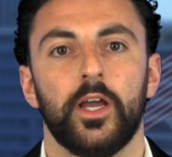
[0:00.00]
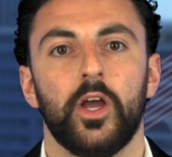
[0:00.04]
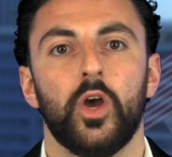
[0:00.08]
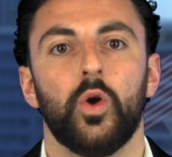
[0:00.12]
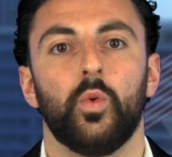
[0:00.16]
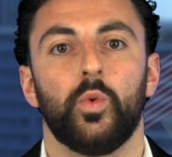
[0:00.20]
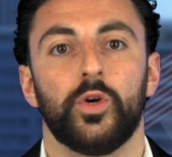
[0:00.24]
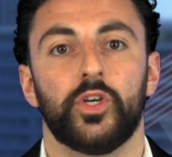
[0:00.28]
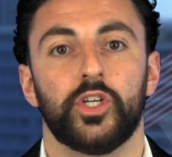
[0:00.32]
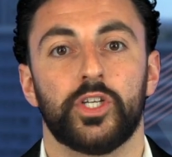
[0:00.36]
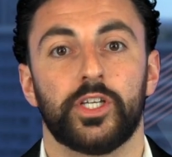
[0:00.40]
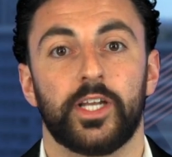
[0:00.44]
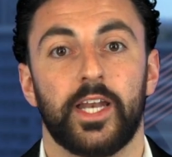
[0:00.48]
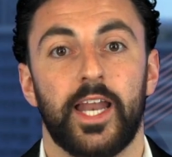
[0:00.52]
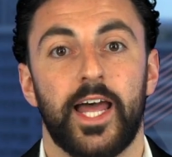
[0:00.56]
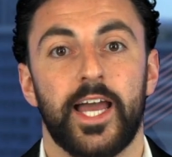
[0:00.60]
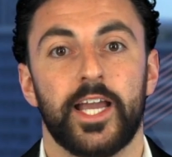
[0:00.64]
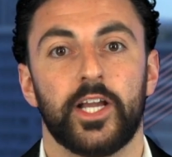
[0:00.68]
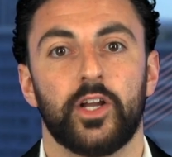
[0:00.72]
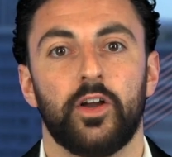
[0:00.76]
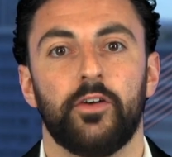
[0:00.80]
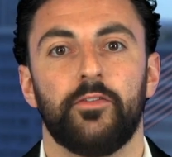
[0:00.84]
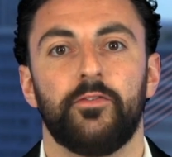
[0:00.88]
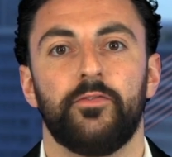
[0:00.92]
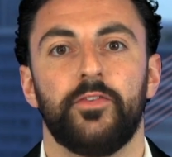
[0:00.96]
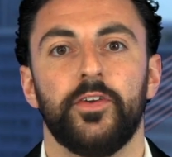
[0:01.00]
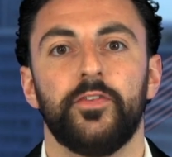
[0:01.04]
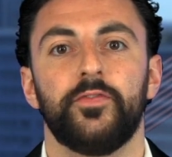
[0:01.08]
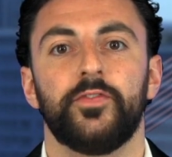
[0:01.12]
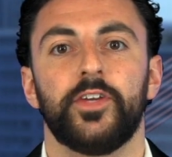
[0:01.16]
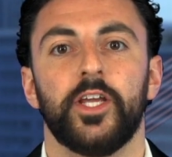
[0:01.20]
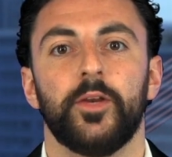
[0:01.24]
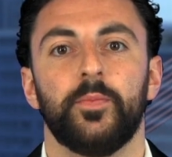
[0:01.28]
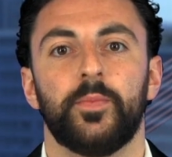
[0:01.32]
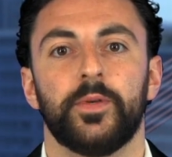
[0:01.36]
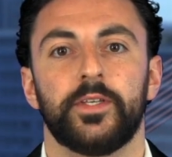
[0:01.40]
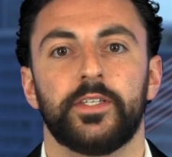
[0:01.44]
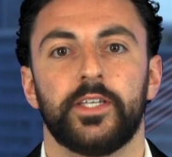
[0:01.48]
which is laying off
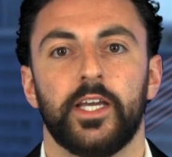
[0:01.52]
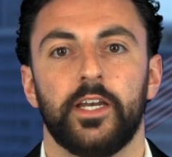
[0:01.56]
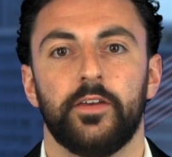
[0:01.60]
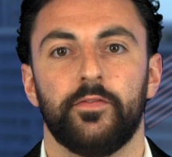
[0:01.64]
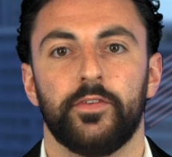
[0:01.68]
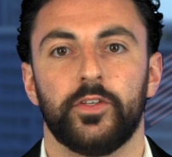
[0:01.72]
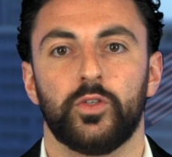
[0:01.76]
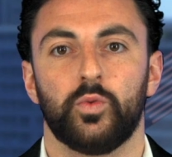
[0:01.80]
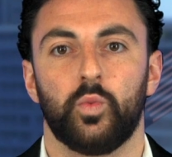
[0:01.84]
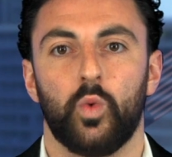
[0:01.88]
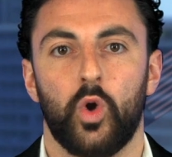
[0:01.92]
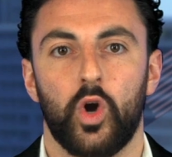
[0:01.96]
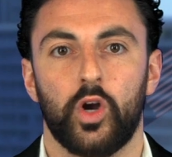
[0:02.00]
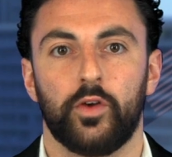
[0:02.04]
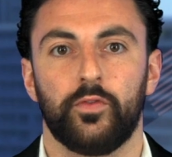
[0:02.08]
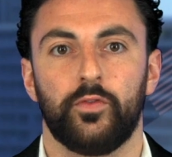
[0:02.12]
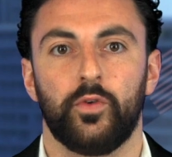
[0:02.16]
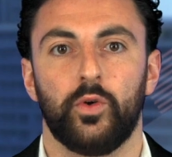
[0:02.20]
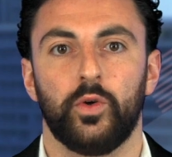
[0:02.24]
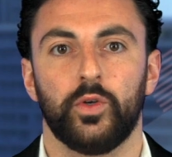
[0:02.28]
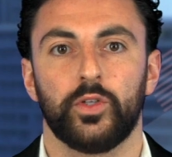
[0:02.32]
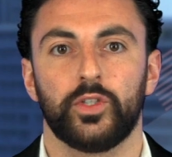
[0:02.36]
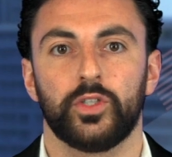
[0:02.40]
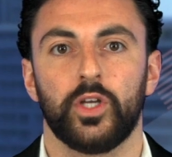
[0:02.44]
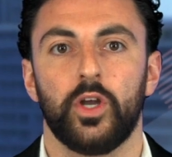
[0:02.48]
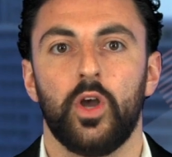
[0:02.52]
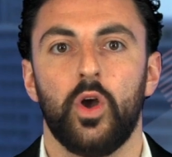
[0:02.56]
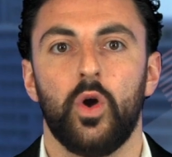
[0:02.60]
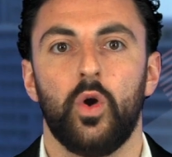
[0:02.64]
15% of its workforce,